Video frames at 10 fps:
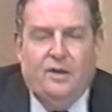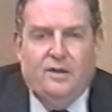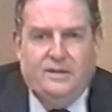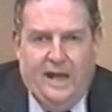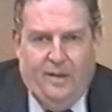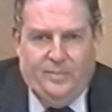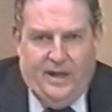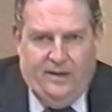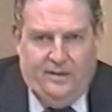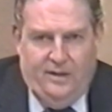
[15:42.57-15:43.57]
damped
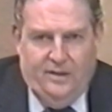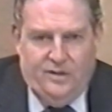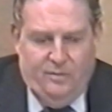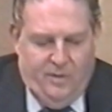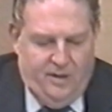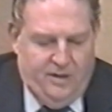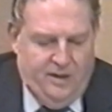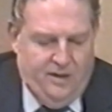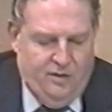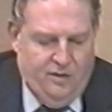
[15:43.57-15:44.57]
out the
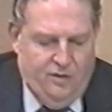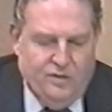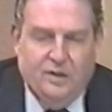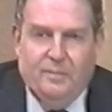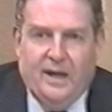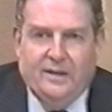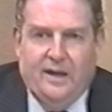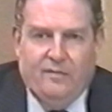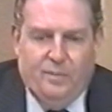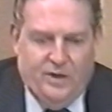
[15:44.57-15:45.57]
instability using
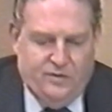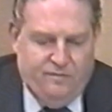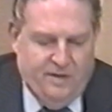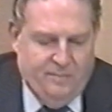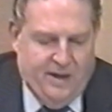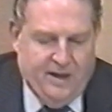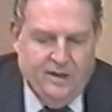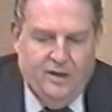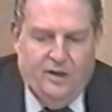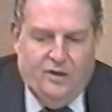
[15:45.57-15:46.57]
magnetic pressure feedback.
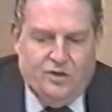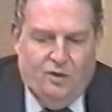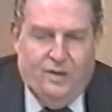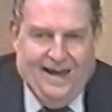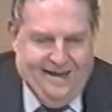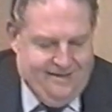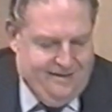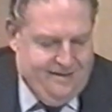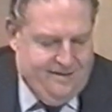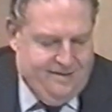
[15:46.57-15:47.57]
So
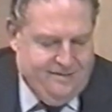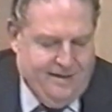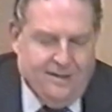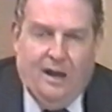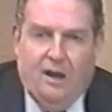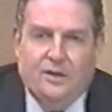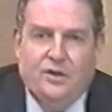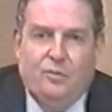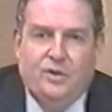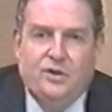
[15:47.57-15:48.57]
that
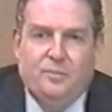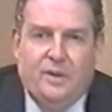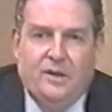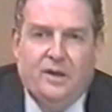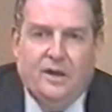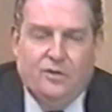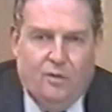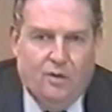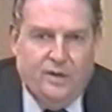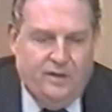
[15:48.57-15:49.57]
technology, which has been
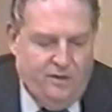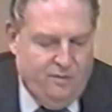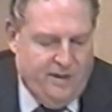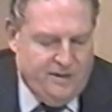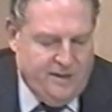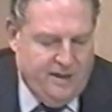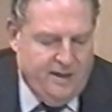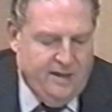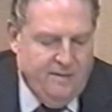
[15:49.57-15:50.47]
ignored in the USA,